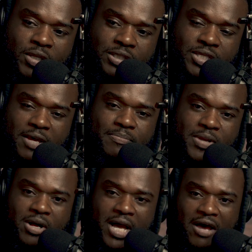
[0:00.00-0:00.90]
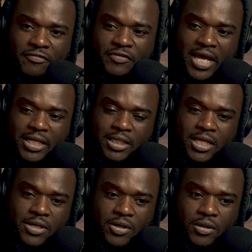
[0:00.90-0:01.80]
damn near half that
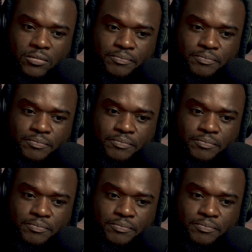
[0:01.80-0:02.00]
litter